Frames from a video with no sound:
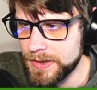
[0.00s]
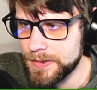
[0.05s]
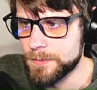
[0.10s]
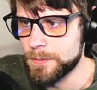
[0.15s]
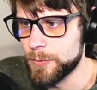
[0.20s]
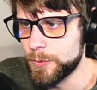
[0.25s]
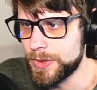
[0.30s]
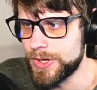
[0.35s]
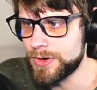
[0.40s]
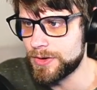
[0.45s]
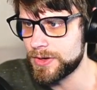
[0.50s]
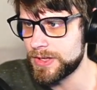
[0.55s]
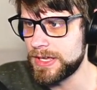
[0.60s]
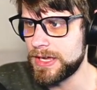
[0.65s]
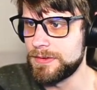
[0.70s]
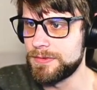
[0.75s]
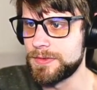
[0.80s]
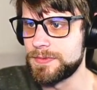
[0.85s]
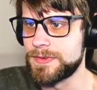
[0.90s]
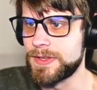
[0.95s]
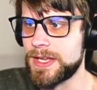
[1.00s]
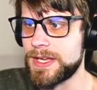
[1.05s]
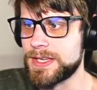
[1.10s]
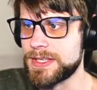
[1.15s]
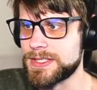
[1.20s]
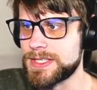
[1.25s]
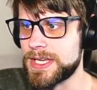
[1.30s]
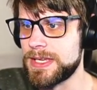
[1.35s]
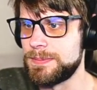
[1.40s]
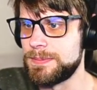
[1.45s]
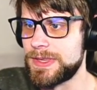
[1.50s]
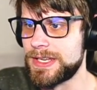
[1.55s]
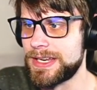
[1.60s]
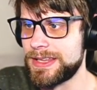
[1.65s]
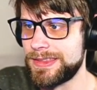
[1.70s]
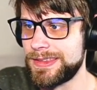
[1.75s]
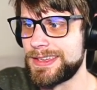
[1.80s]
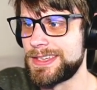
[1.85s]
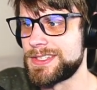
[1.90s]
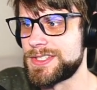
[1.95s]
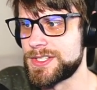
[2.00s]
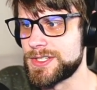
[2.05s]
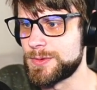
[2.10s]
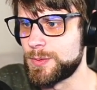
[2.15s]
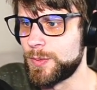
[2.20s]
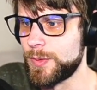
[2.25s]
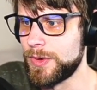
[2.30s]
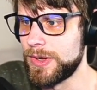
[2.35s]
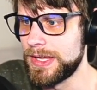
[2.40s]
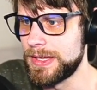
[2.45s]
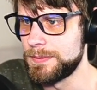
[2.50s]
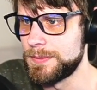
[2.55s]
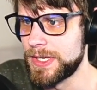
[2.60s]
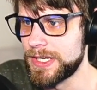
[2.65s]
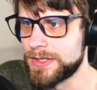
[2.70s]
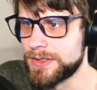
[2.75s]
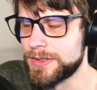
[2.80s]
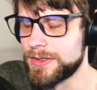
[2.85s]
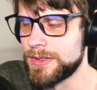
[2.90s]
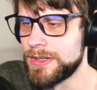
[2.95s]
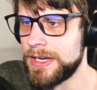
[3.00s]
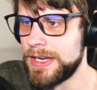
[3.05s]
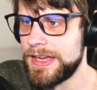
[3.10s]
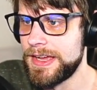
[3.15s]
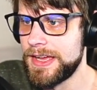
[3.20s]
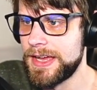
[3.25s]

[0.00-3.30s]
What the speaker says: We already have a flying type that I think is just way better.